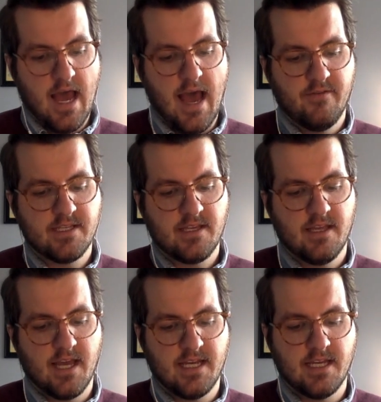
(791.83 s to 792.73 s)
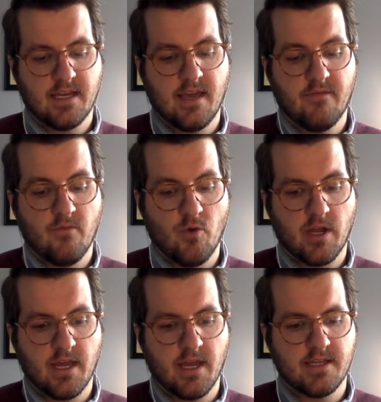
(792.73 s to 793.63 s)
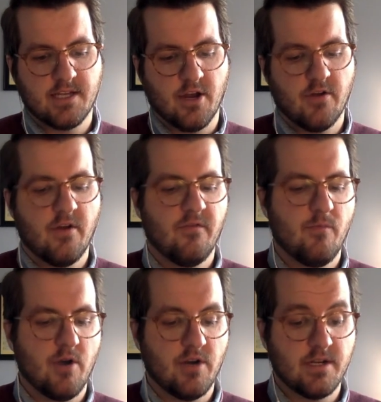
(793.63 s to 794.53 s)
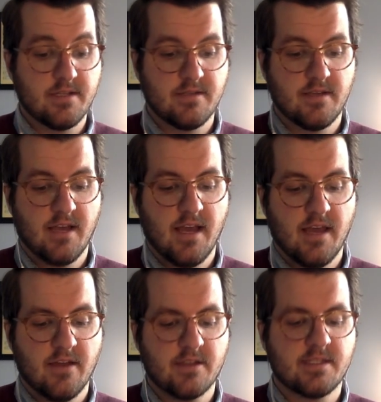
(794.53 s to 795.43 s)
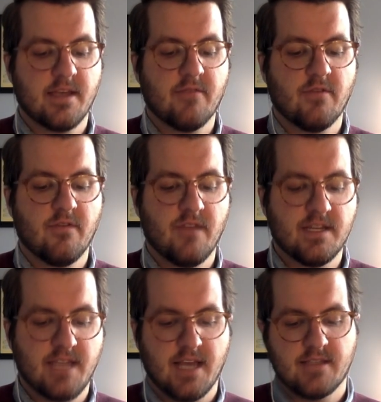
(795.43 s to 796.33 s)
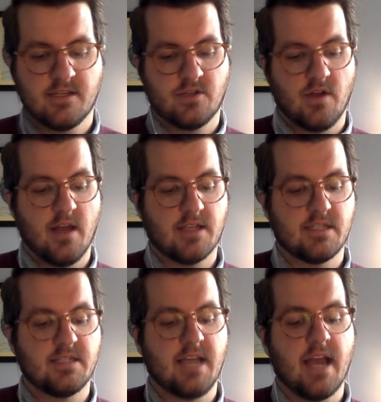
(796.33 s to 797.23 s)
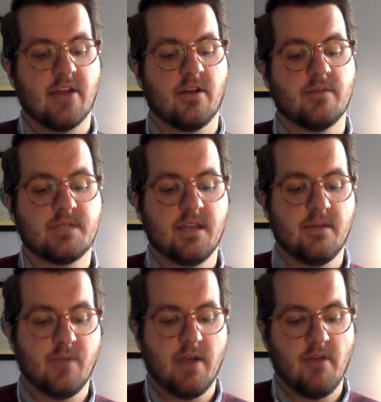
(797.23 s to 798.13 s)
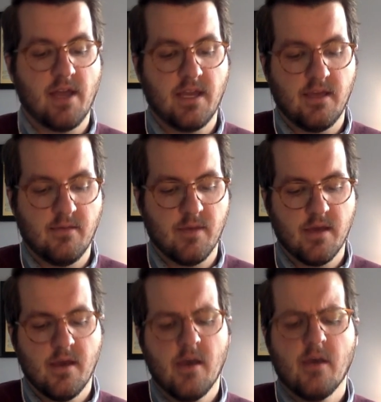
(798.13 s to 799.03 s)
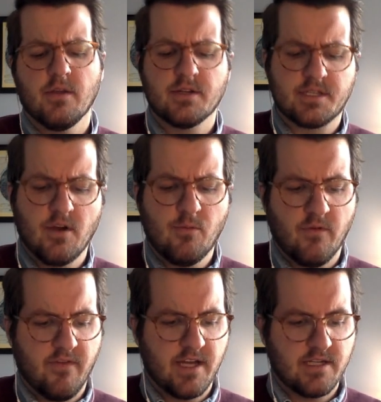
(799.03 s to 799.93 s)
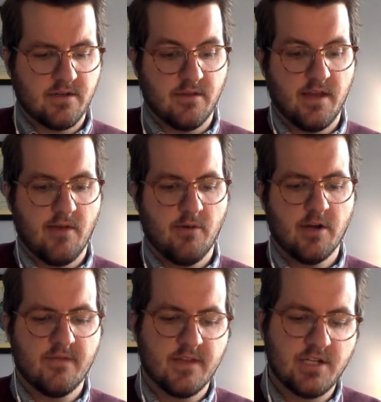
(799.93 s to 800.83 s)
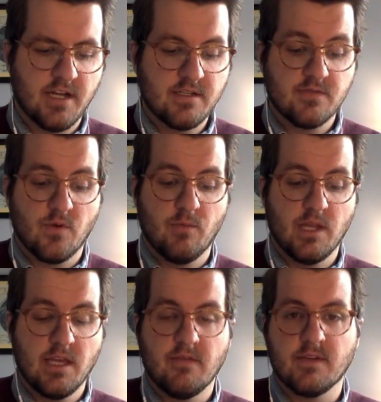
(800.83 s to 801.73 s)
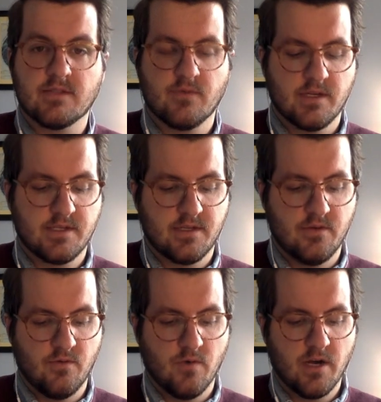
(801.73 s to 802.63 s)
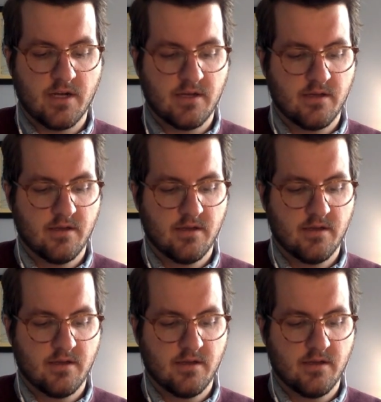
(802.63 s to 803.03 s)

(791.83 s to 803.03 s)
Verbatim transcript: Obviously, the idea came from working at Terranova Motors. And there are several fantastic drawings and diagrams done by Rahim. They're so professional that I wonder if the judges will believe it's real student work.